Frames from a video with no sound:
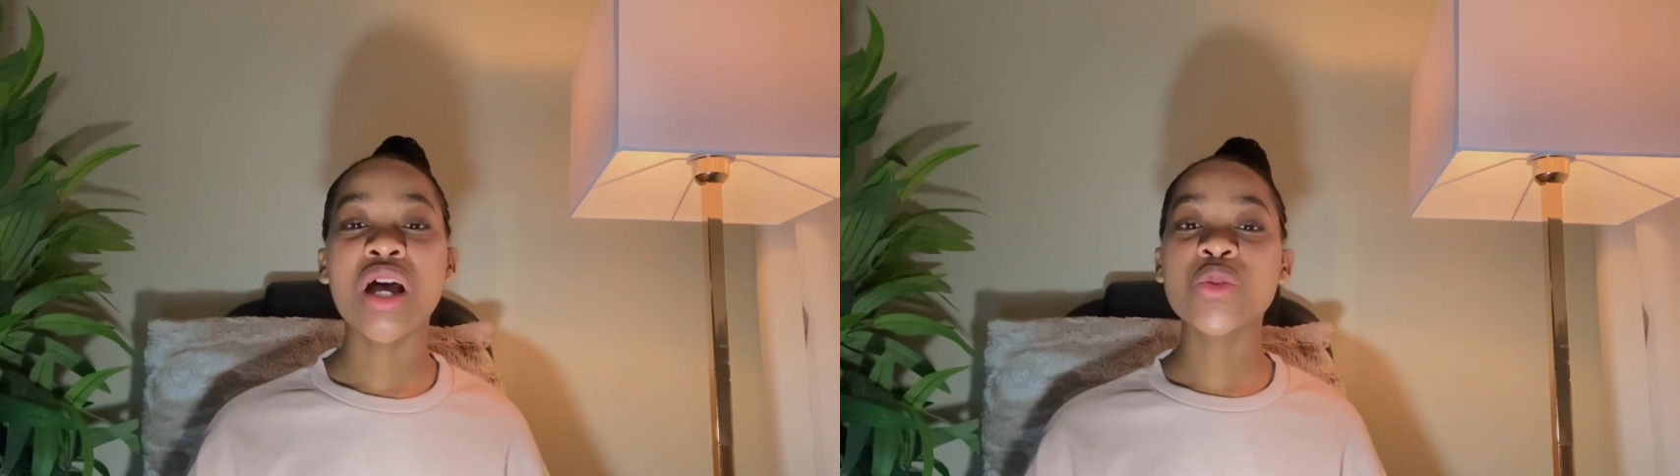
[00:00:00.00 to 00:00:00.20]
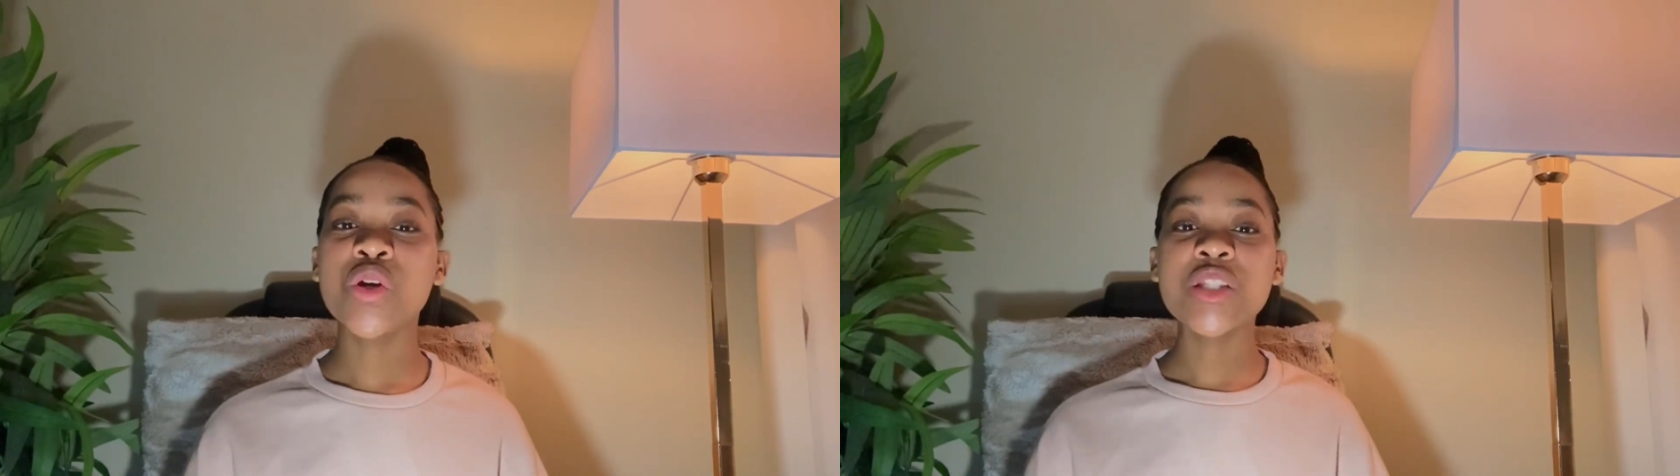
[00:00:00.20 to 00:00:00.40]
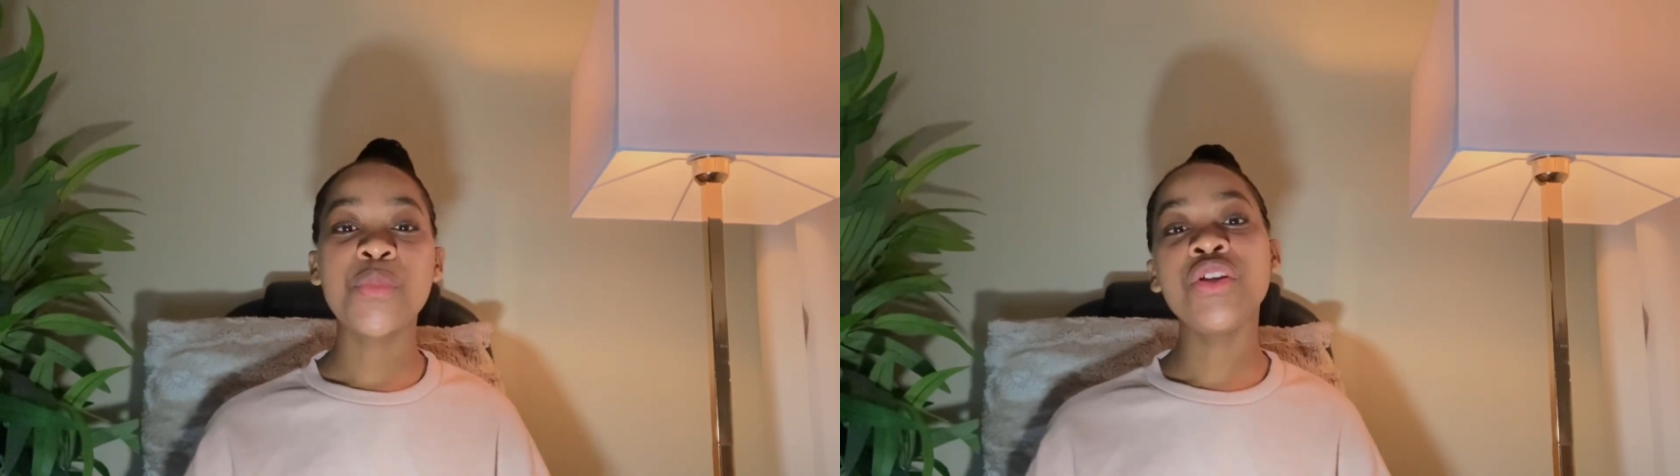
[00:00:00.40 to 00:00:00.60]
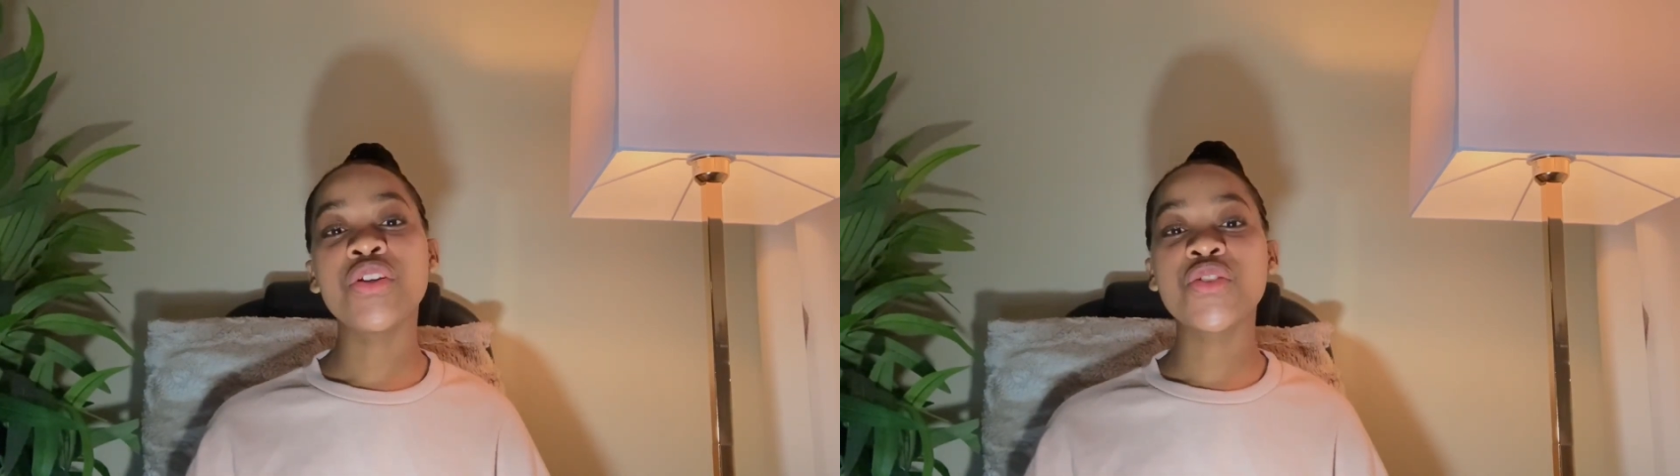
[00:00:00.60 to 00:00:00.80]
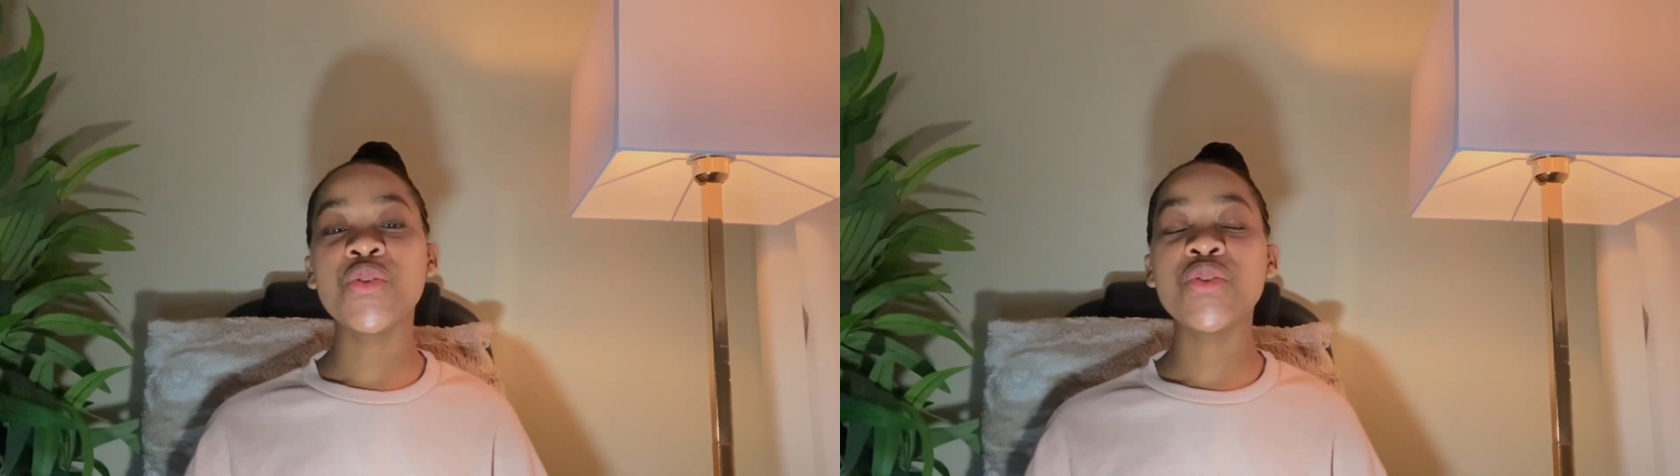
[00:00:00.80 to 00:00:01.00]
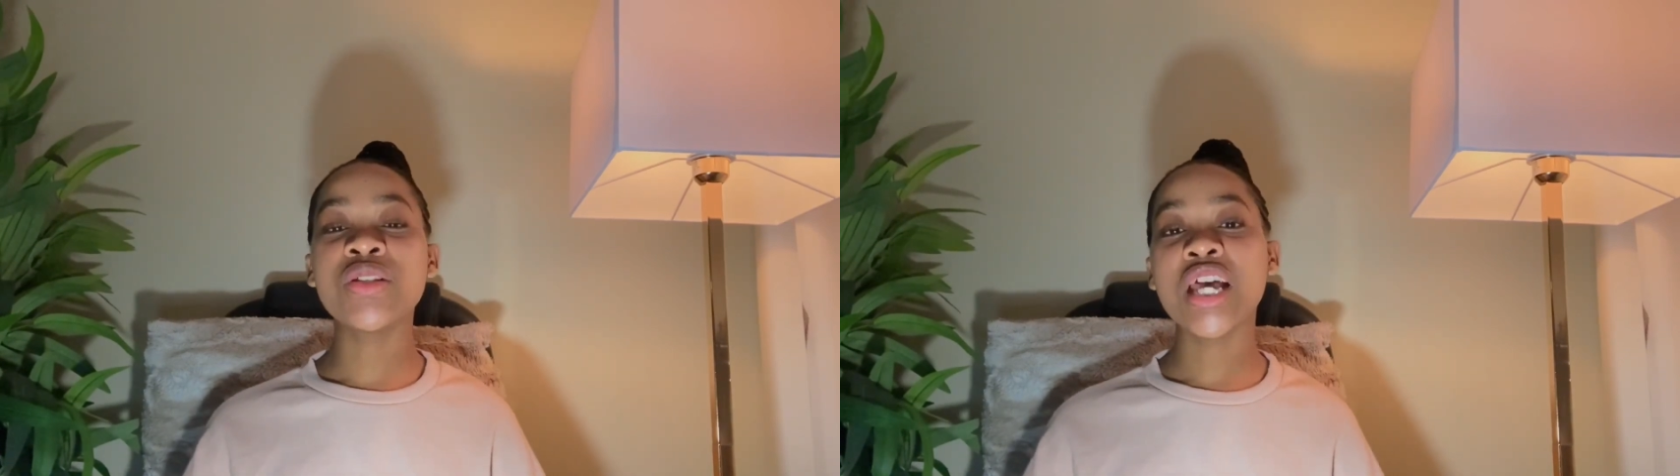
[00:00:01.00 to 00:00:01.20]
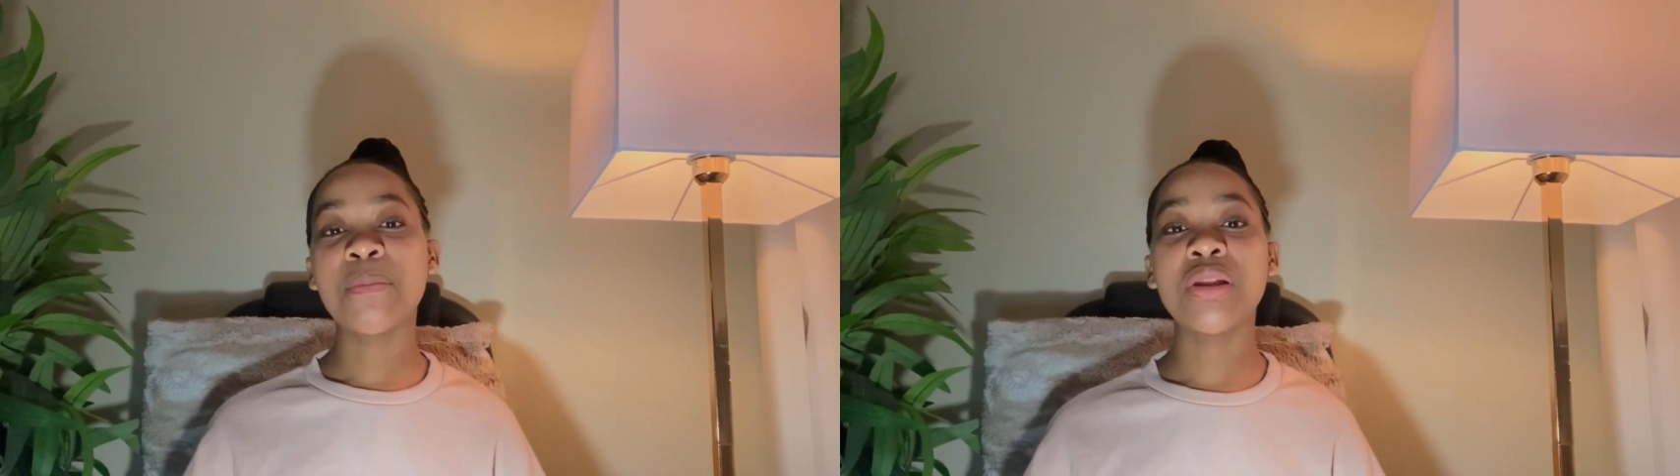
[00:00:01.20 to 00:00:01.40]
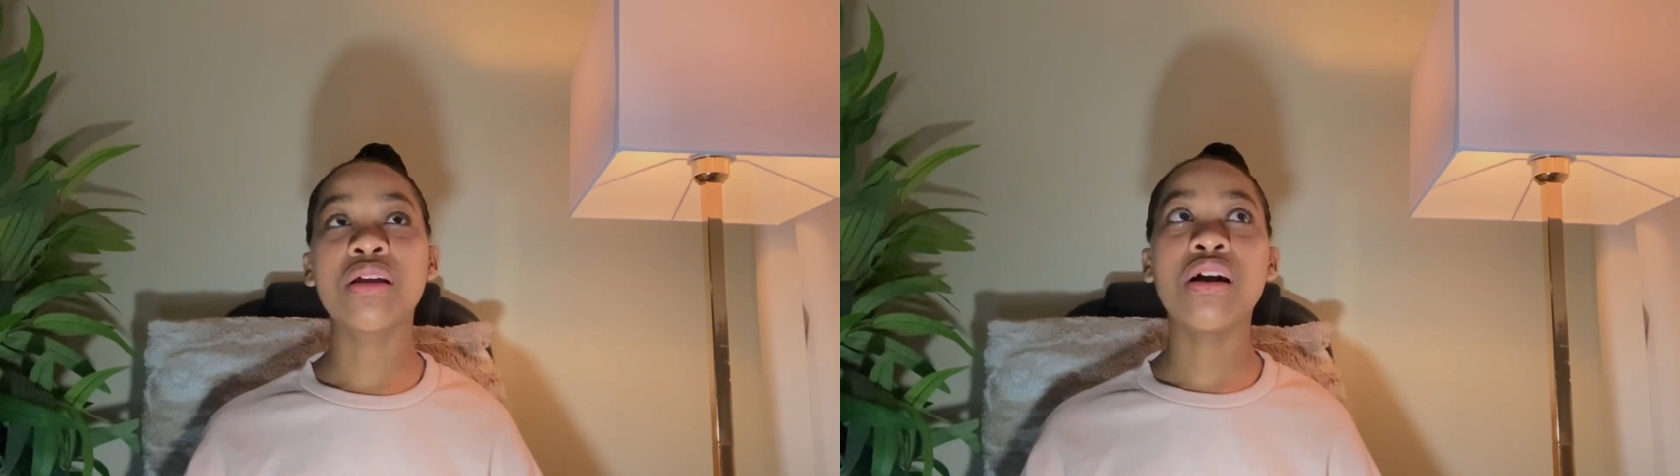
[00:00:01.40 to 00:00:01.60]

was always putting excuses up, like,